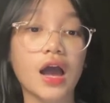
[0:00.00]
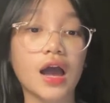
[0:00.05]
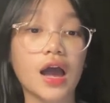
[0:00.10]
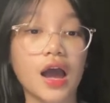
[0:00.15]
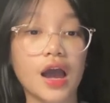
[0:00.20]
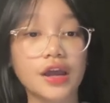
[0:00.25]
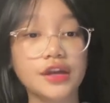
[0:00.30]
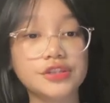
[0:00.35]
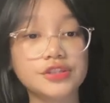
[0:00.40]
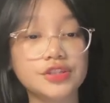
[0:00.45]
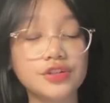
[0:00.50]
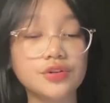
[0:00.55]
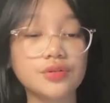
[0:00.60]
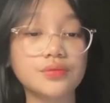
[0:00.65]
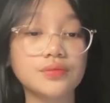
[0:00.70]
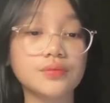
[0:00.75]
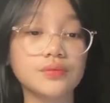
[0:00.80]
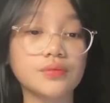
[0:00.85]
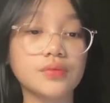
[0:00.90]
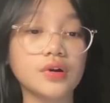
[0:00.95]
I
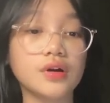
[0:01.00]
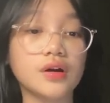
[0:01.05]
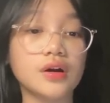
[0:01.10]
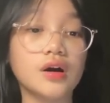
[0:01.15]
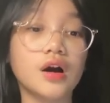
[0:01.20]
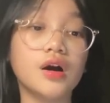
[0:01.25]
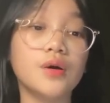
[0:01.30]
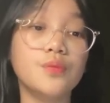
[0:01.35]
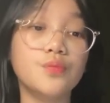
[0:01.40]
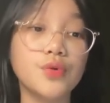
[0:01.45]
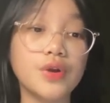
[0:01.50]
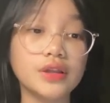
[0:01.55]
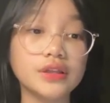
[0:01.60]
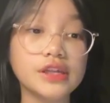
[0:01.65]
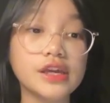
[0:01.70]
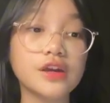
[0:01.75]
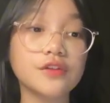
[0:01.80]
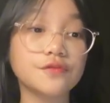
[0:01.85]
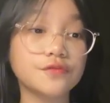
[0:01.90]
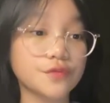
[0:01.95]
took a
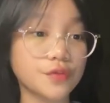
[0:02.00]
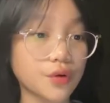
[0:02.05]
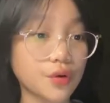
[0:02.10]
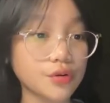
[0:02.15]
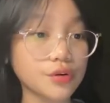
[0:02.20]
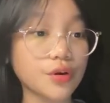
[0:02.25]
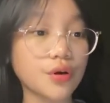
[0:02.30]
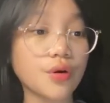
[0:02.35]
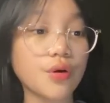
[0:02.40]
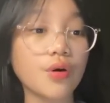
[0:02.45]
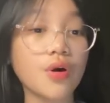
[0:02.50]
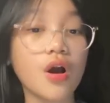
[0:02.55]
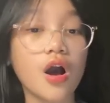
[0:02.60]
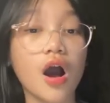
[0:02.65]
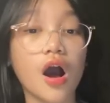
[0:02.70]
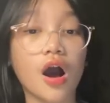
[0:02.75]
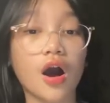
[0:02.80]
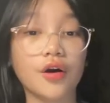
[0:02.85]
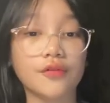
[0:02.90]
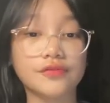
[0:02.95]
brilliant photo
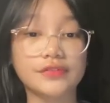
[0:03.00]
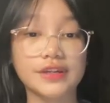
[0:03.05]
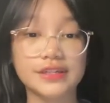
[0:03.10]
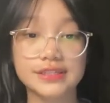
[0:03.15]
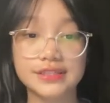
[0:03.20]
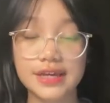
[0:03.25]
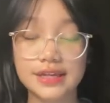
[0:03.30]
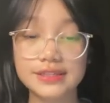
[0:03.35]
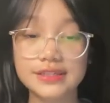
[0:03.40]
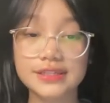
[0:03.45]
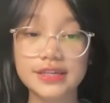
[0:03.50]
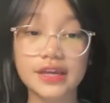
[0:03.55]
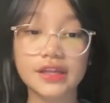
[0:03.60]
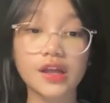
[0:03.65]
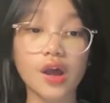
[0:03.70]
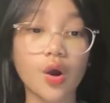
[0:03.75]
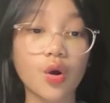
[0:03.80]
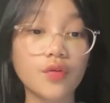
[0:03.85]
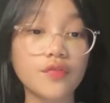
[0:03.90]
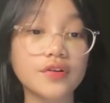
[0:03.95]
of the
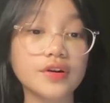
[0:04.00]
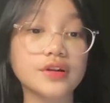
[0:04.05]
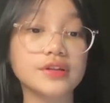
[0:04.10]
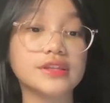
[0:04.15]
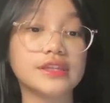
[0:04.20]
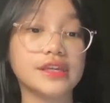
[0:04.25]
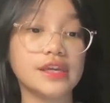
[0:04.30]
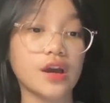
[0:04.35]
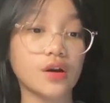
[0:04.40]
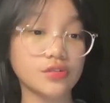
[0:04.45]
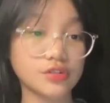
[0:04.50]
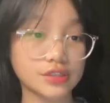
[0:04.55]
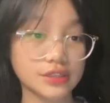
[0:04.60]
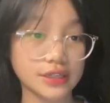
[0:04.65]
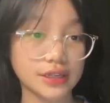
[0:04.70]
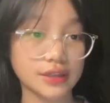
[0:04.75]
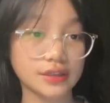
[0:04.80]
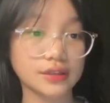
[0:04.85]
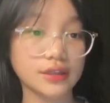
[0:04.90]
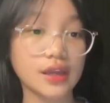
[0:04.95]
sunset over the
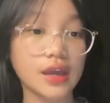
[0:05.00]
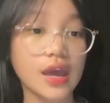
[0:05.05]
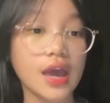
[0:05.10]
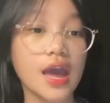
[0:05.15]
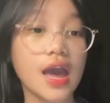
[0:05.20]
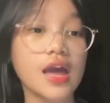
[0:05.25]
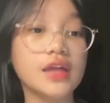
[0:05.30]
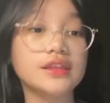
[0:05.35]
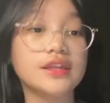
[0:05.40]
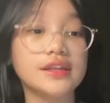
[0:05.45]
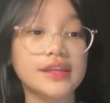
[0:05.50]
ocean. The